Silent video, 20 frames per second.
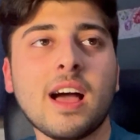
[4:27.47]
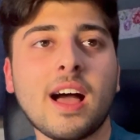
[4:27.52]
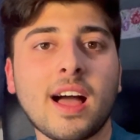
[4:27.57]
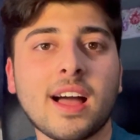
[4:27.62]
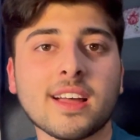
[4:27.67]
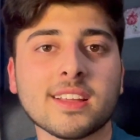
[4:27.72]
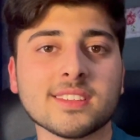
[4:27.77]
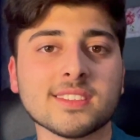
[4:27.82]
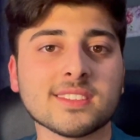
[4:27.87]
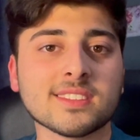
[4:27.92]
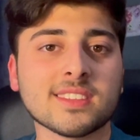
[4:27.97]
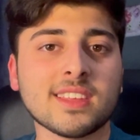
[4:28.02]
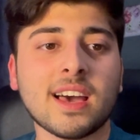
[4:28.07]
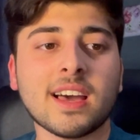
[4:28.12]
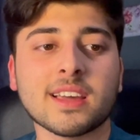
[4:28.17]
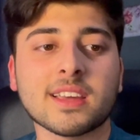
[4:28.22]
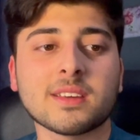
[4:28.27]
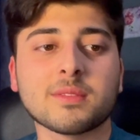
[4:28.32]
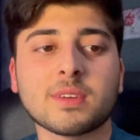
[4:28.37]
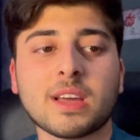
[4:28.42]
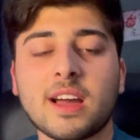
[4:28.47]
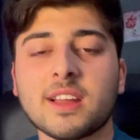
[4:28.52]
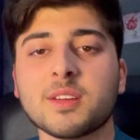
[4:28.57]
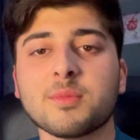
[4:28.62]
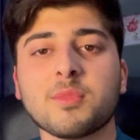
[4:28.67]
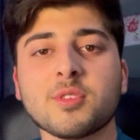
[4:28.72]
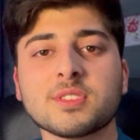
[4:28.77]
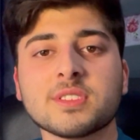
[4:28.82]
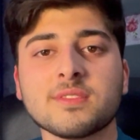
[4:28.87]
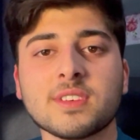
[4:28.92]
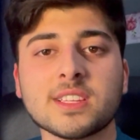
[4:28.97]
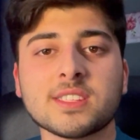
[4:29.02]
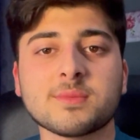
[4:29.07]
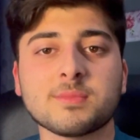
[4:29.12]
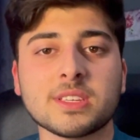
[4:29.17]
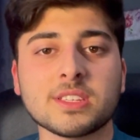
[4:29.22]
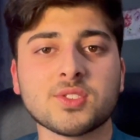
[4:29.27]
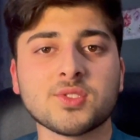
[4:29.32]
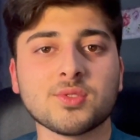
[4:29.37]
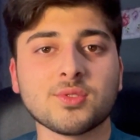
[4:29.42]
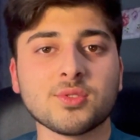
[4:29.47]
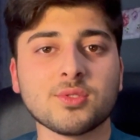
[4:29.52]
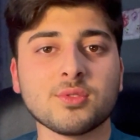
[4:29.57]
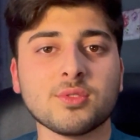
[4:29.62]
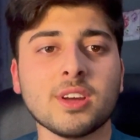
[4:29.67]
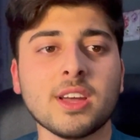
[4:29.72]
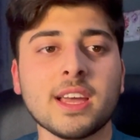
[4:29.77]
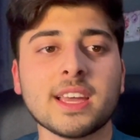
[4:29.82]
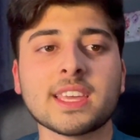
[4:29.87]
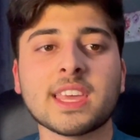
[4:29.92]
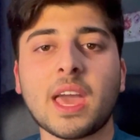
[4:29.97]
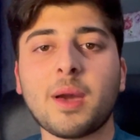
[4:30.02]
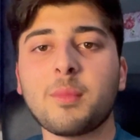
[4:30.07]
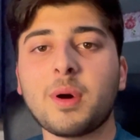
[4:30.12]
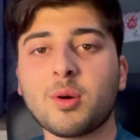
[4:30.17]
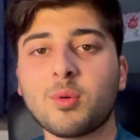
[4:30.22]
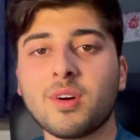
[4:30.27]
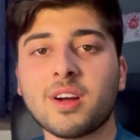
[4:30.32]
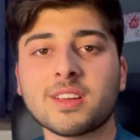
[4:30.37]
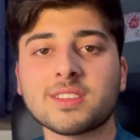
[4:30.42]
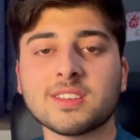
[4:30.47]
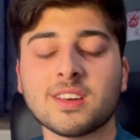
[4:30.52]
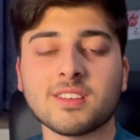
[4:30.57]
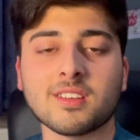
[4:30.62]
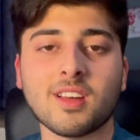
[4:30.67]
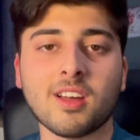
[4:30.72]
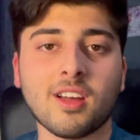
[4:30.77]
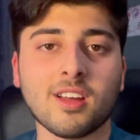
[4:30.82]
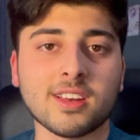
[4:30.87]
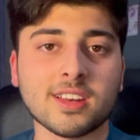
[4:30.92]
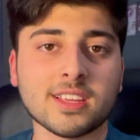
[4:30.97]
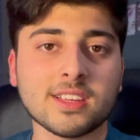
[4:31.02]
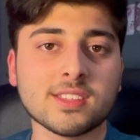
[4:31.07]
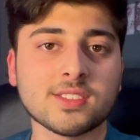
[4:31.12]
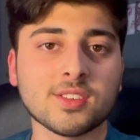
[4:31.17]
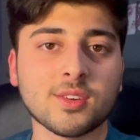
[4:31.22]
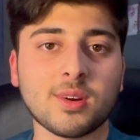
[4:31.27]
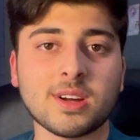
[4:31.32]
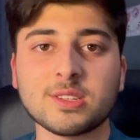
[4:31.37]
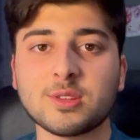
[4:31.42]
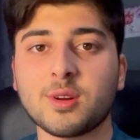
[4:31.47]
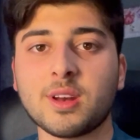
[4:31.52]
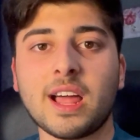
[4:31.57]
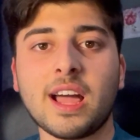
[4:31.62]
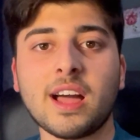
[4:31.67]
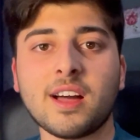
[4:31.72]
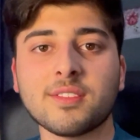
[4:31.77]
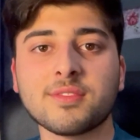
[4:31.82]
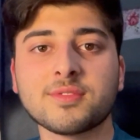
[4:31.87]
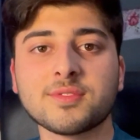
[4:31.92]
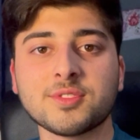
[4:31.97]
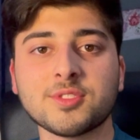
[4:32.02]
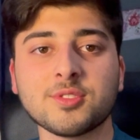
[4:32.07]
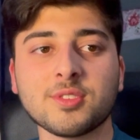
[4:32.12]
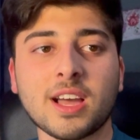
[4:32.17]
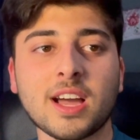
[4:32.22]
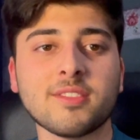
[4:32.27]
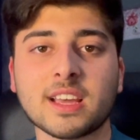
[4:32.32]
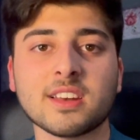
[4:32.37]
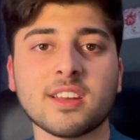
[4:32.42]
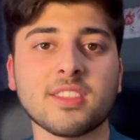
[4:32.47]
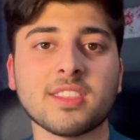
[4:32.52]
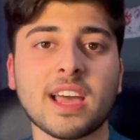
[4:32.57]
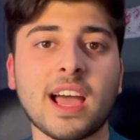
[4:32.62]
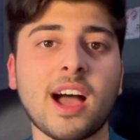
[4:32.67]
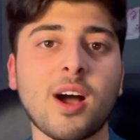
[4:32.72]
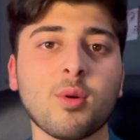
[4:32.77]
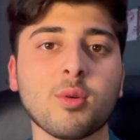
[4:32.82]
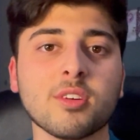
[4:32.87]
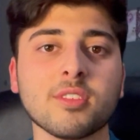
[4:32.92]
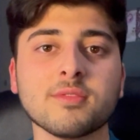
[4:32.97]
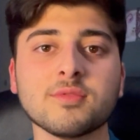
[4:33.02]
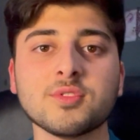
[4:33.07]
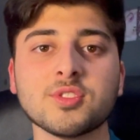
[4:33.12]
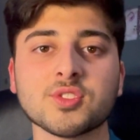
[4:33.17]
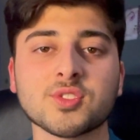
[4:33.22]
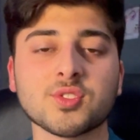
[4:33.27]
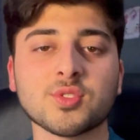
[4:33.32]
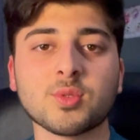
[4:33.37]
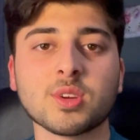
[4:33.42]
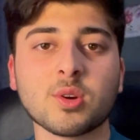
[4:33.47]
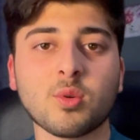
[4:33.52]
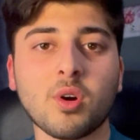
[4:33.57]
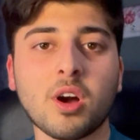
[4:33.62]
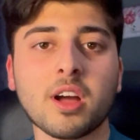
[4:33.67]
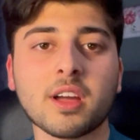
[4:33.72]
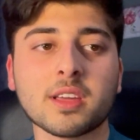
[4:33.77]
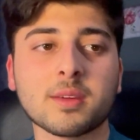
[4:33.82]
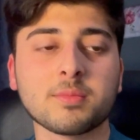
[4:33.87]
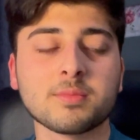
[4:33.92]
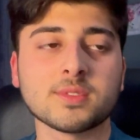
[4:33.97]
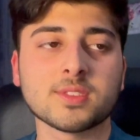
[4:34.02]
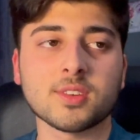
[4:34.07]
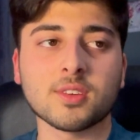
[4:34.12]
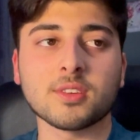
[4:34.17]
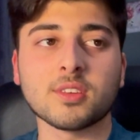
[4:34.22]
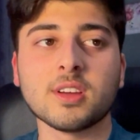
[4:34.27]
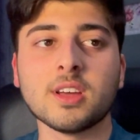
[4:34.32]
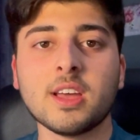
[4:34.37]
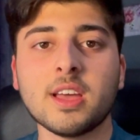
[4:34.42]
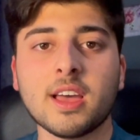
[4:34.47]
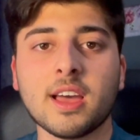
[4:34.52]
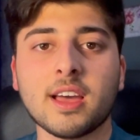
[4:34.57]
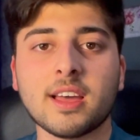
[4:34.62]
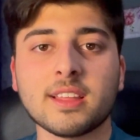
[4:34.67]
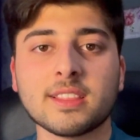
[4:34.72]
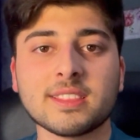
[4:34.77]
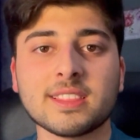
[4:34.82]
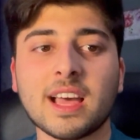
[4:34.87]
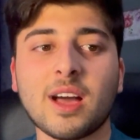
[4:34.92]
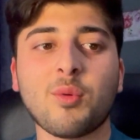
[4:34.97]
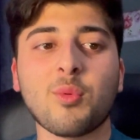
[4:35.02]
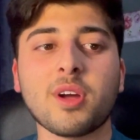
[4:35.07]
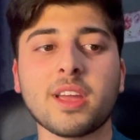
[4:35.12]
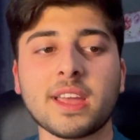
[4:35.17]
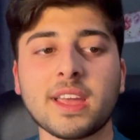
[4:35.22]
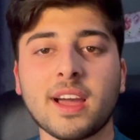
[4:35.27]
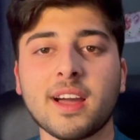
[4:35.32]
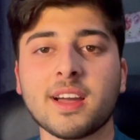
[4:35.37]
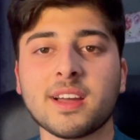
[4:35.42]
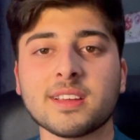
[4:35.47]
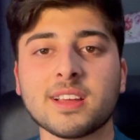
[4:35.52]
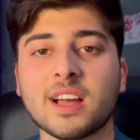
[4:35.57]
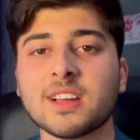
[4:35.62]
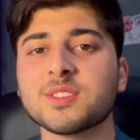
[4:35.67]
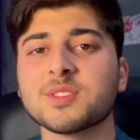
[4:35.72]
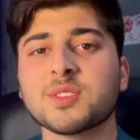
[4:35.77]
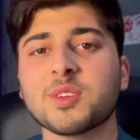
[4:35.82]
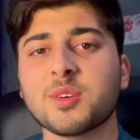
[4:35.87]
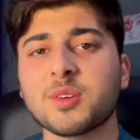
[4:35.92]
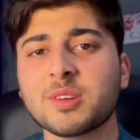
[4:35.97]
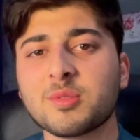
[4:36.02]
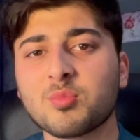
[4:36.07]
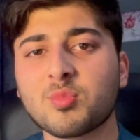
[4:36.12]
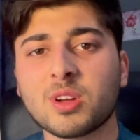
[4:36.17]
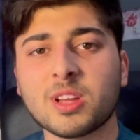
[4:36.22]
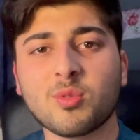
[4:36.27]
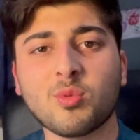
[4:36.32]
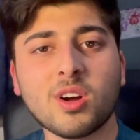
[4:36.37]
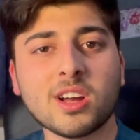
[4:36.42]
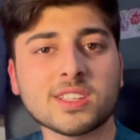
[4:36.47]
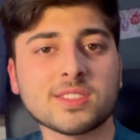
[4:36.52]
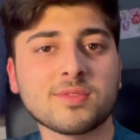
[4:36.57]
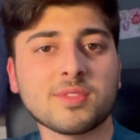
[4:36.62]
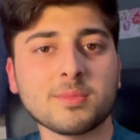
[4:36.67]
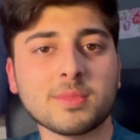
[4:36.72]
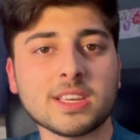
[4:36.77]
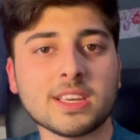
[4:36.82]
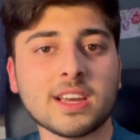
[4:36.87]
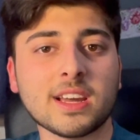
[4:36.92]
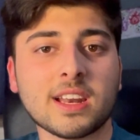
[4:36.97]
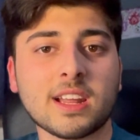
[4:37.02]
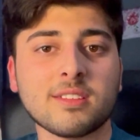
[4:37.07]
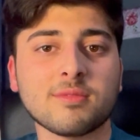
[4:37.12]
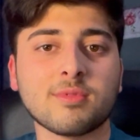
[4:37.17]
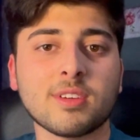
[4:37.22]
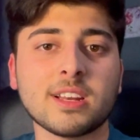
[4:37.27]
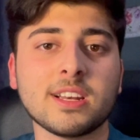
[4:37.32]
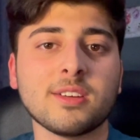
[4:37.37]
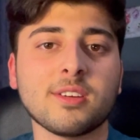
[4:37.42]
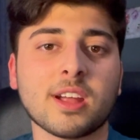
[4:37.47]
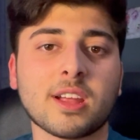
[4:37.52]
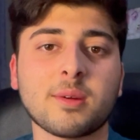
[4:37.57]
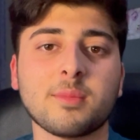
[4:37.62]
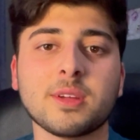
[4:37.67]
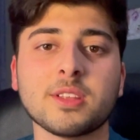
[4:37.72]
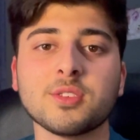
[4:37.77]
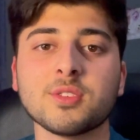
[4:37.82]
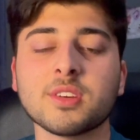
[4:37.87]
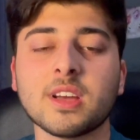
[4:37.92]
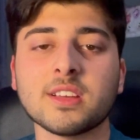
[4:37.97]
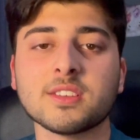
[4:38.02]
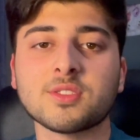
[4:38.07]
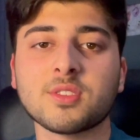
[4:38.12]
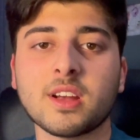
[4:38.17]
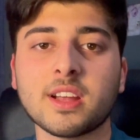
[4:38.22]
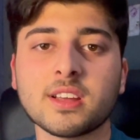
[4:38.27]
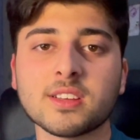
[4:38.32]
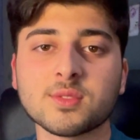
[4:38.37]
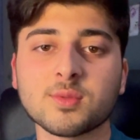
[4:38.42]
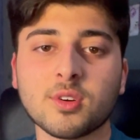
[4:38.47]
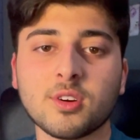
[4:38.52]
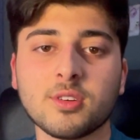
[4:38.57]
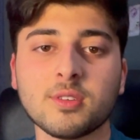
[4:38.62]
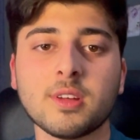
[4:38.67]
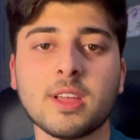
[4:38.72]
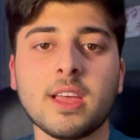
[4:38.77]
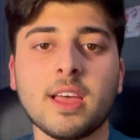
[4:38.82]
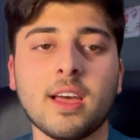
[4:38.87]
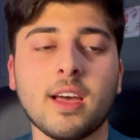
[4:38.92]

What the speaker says: And that kind of motivates me to get my work done early, so I don't have to have another hour of just doing work. So that way, I don't know, it works for me, and I really recommend you guys try it as well.